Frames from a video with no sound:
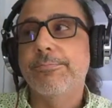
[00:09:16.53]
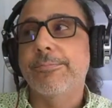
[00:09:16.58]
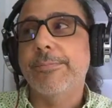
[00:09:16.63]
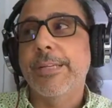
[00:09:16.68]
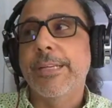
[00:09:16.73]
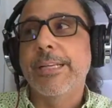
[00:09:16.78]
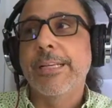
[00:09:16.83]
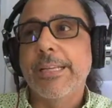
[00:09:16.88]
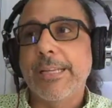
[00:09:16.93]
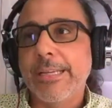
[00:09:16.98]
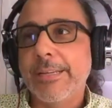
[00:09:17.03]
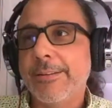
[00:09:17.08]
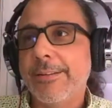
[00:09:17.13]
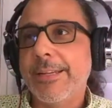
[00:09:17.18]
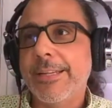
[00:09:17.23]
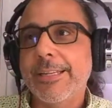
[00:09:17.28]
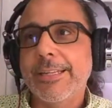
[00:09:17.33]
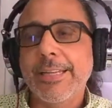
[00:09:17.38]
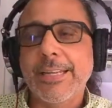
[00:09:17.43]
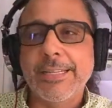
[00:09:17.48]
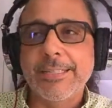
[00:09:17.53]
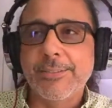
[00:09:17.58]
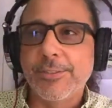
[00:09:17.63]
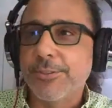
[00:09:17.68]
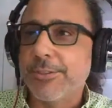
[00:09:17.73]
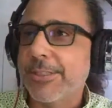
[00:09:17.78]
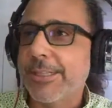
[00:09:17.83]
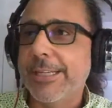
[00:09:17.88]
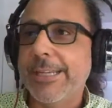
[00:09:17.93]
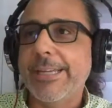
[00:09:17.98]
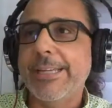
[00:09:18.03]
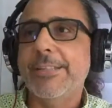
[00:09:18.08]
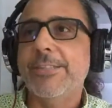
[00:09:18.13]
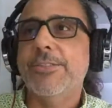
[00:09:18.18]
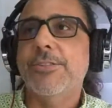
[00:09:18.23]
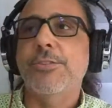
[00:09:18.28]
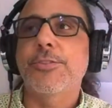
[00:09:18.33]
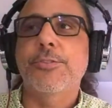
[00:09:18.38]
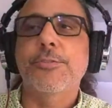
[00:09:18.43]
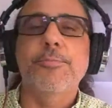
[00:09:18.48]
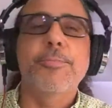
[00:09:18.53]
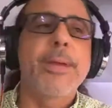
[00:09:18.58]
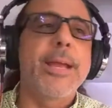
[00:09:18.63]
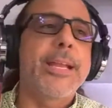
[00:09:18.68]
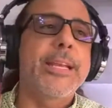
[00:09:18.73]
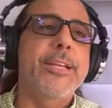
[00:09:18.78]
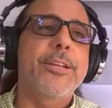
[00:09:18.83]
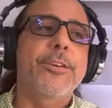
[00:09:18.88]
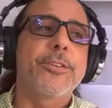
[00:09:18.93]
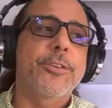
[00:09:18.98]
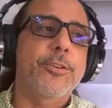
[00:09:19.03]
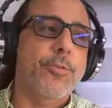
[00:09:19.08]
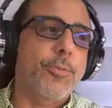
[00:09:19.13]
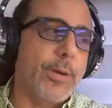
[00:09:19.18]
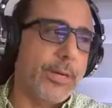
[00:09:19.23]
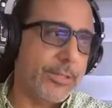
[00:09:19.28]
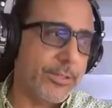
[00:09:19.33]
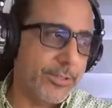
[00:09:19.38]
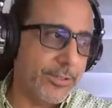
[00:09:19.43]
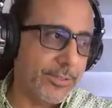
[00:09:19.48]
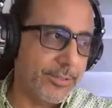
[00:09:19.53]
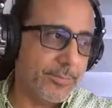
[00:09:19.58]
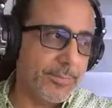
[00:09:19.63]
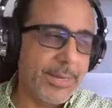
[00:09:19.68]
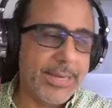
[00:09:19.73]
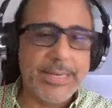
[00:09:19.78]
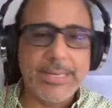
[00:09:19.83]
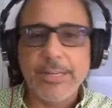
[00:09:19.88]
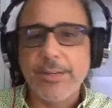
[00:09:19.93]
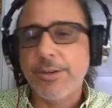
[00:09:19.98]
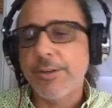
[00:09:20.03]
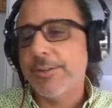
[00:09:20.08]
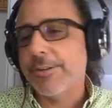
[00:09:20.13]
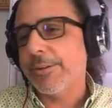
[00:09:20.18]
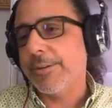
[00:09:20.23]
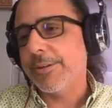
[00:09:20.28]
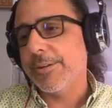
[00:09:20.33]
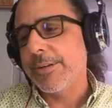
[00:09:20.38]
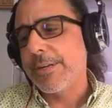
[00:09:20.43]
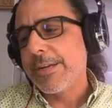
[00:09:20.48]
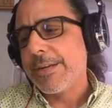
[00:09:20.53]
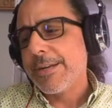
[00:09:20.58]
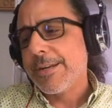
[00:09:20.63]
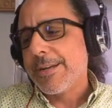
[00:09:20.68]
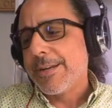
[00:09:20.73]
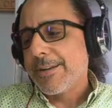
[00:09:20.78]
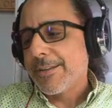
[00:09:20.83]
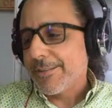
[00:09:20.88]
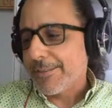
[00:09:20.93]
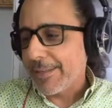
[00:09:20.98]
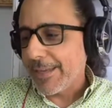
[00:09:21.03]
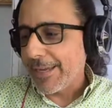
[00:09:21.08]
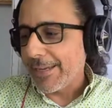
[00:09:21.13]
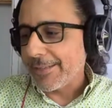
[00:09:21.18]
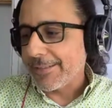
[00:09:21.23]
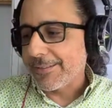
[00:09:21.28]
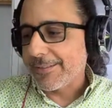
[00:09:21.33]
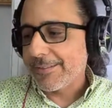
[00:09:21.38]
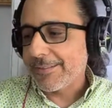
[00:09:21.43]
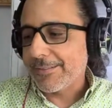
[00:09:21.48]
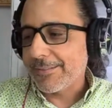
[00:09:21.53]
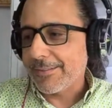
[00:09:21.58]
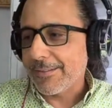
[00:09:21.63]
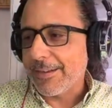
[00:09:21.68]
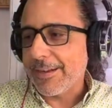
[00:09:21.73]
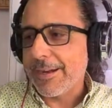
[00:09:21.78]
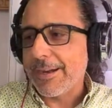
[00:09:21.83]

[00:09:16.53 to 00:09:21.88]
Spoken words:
it just leads to many other questions, many other things.